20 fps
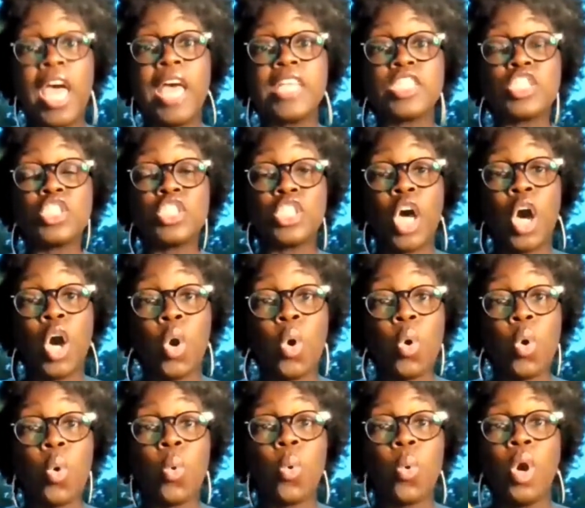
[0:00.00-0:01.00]

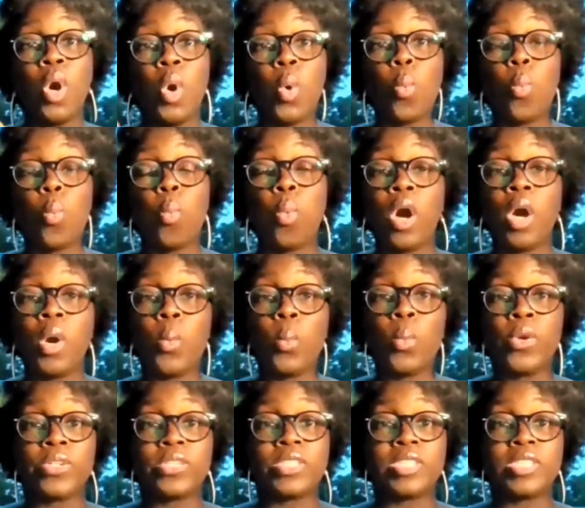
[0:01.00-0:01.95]
So, what we're